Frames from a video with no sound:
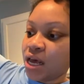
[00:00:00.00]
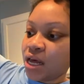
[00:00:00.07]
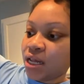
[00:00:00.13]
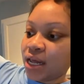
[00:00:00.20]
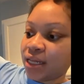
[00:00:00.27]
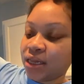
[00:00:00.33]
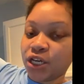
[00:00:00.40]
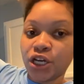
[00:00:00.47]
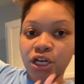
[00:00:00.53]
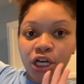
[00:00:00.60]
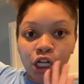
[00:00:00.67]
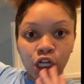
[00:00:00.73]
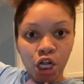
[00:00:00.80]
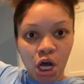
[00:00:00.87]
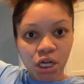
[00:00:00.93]
the
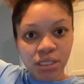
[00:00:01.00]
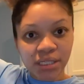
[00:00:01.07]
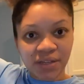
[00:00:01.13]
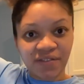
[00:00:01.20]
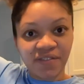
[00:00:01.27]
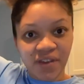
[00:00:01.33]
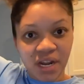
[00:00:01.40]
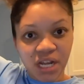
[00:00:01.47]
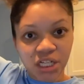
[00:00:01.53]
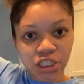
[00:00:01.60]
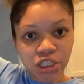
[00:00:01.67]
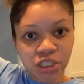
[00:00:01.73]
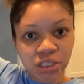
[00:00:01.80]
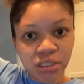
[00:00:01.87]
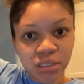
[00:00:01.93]
glossy
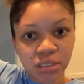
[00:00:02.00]
finish.